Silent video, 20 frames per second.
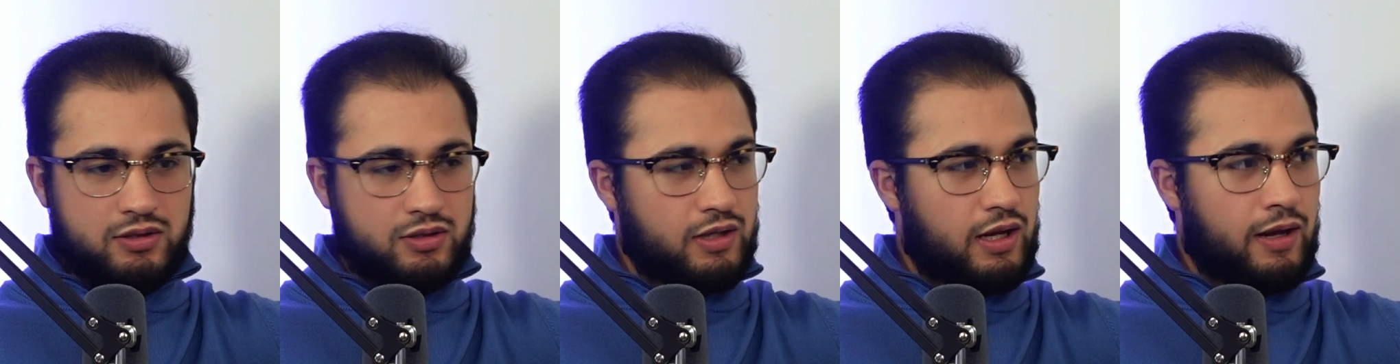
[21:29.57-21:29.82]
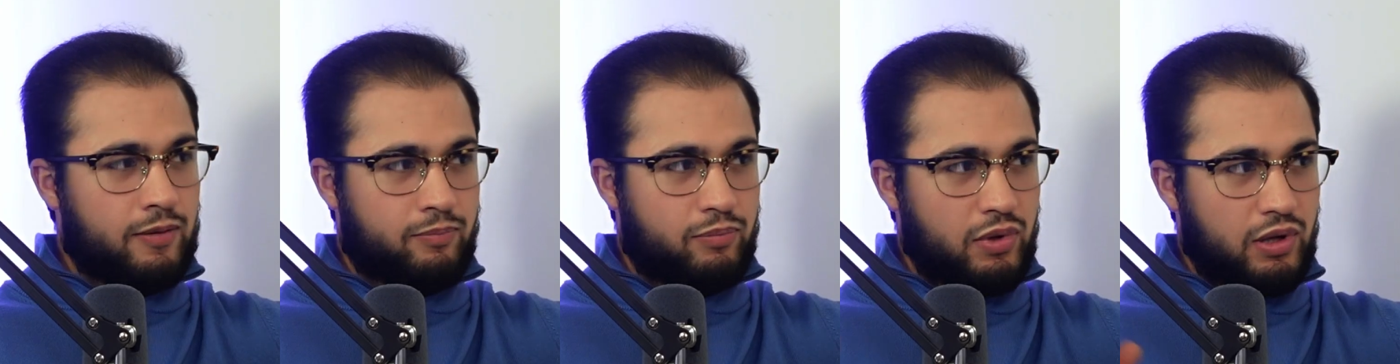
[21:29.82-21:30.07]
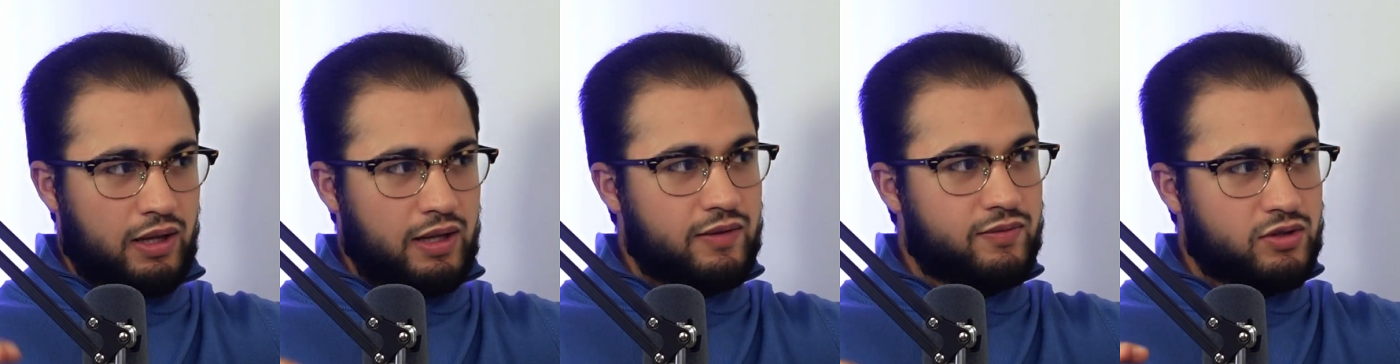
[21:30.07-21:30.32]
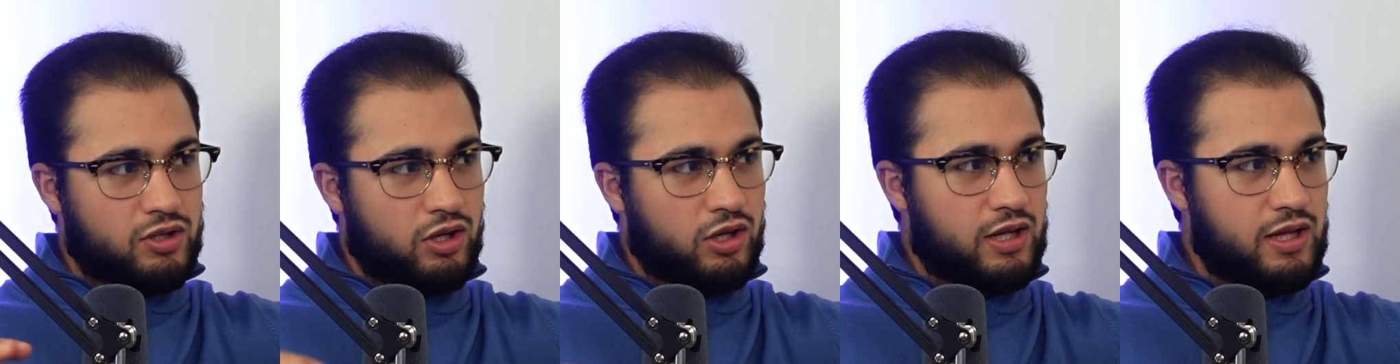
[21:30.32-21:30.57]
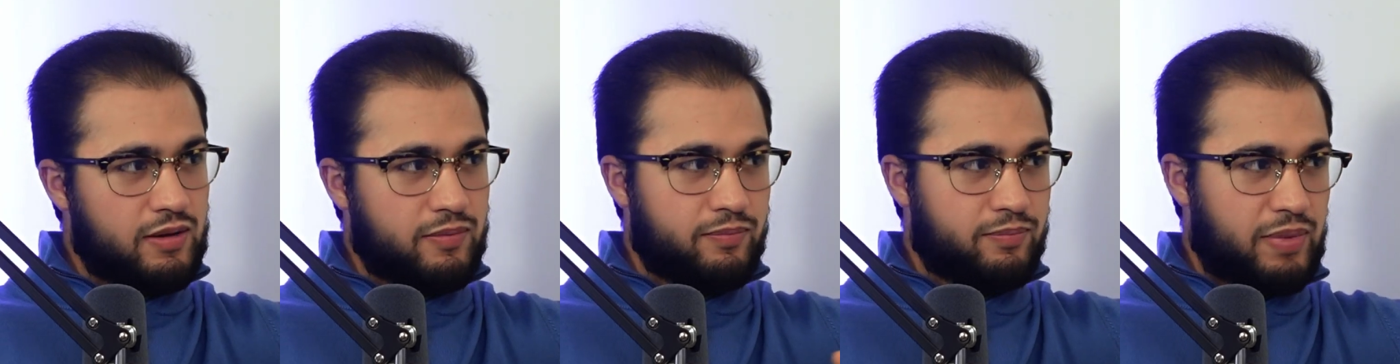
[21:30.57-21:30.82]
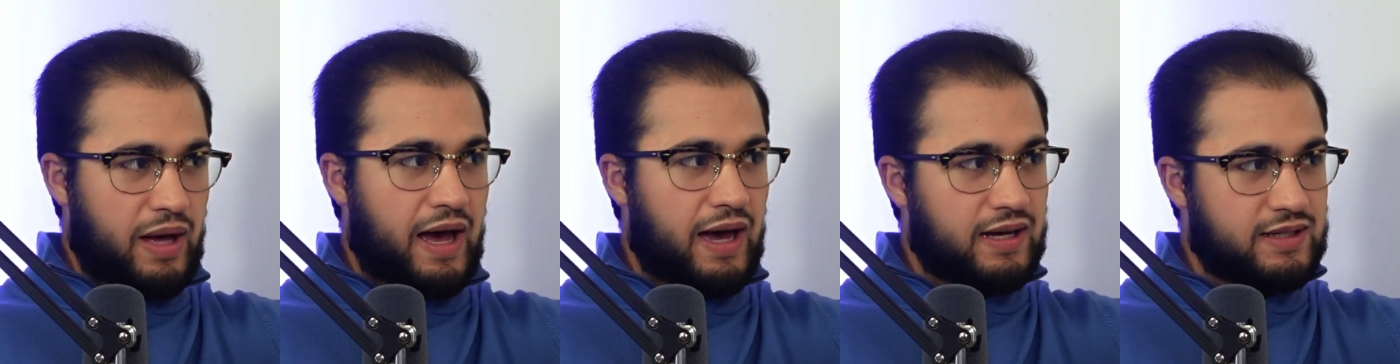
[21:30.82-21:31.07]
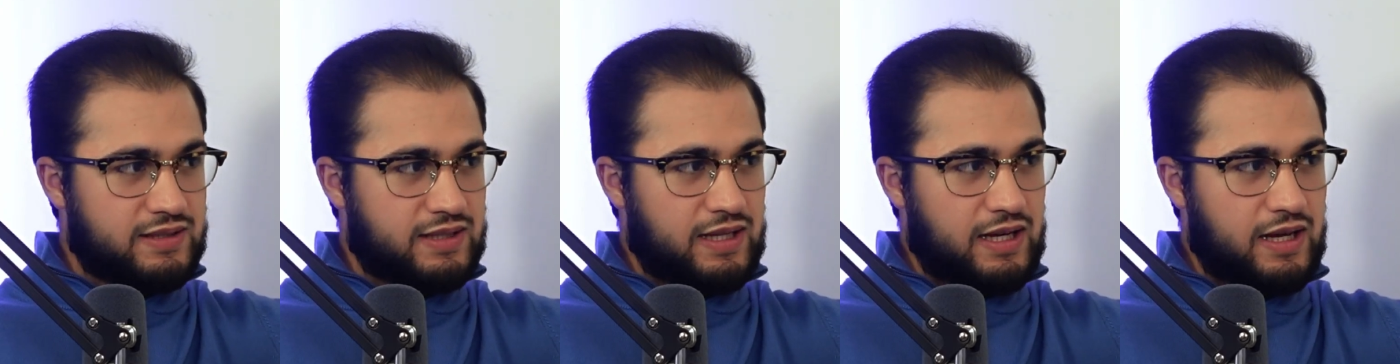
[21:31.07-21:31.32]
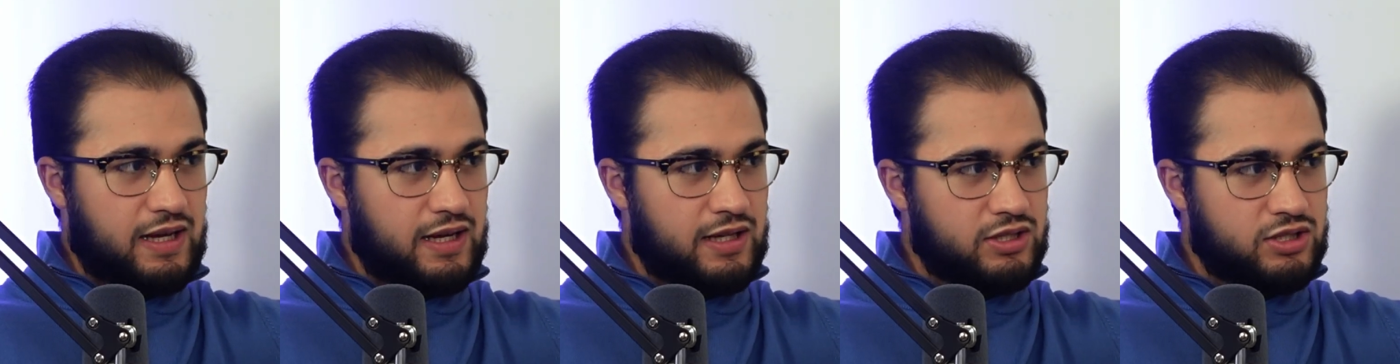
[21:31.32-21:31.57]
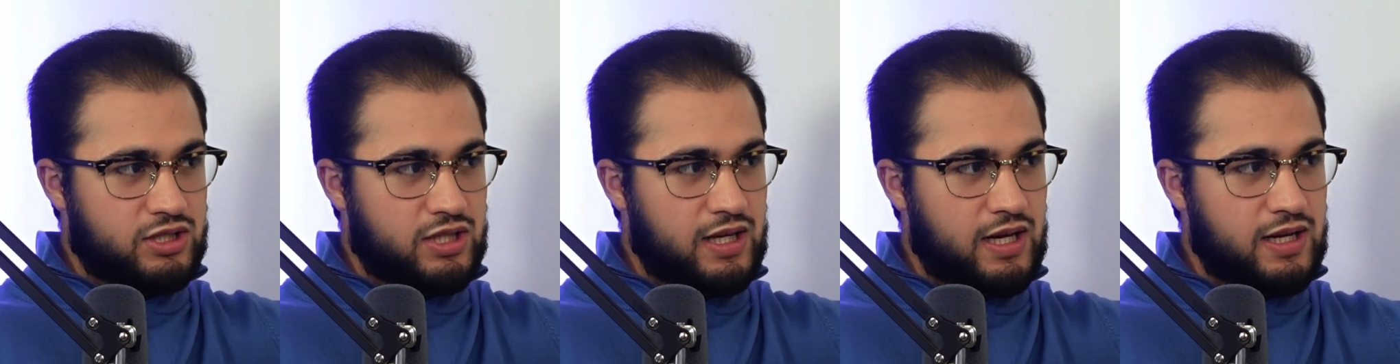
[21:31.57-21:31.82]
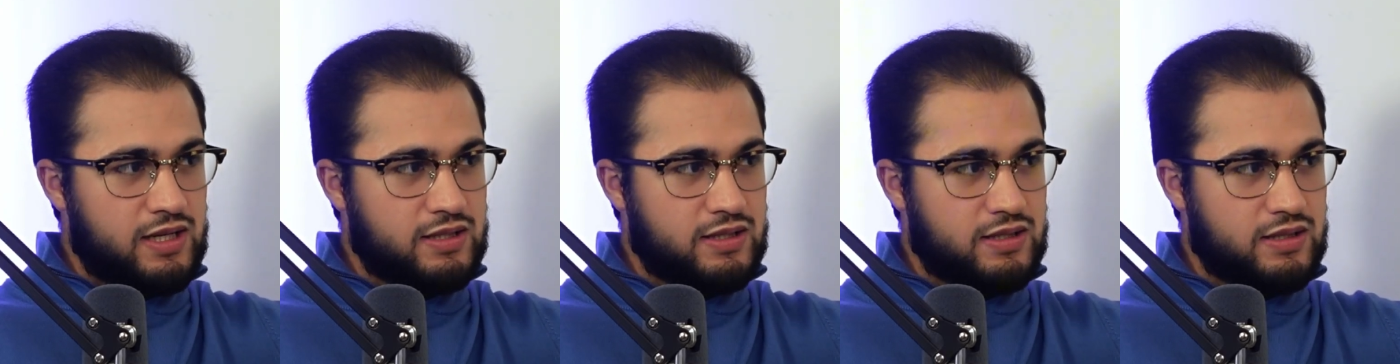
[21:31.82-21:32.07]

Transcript: I believe Turkey backs HTS